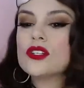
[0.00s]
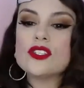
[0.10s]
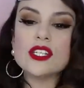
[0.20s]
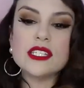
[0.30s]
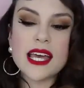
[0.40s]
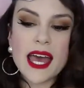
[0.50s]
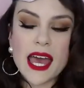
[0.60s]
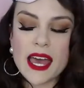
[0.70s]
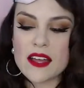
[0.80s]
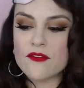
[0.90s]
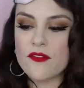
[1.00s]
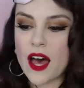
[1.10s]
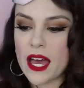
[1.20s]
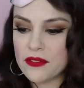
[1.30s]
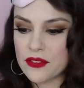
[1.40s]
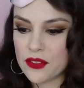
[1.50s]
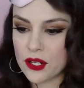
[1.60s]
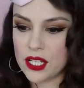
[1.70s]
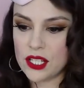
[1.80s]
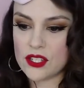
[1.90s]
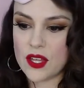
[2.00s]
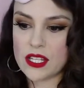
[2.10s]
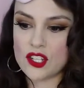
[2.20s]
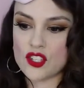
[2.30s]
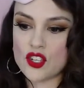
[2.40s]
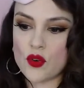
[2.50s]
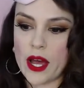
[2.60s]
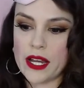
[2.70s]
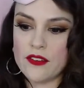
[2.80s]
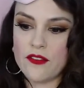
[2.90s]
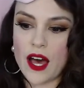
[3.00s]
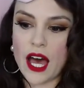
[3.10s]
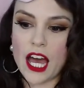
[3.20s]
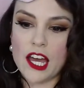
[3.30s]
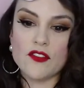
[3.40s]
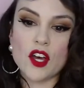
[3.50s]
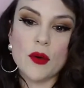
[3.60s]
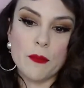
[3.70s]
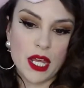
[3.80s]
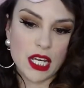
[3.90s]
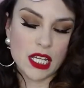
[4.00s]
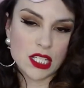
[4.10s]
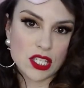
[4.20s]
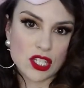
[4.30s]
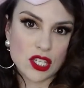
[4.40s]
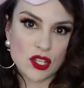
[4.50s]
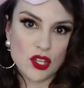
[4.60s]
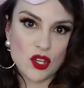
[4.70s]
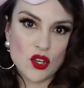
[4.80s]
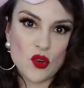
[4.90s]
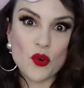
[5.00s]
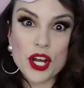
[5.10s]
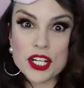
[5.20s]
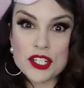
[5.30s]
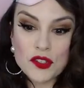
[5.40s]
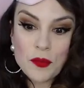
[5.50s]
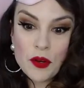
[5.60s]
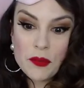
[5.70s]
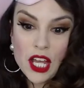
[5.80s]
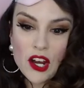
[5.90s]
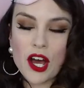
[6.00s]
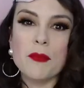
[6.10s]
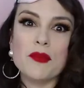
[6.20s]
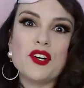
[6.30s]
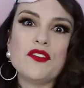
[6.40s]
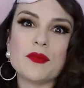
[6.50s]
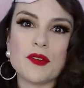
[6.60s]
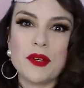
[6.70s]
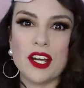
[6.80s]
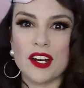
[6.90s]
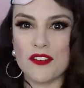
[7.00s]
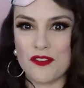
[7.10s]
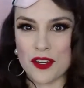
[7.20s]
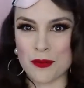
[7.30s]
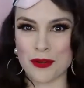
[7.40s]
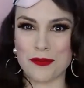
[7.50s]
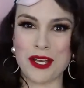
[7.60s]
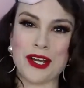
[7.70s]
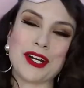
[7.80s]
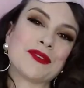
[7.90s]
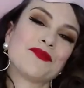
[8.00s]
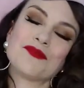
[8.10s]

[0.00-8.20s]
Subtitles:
today at 5:30, so that's in 25 minutes, we're going to do a premiere, a movie premiere, a film premiere,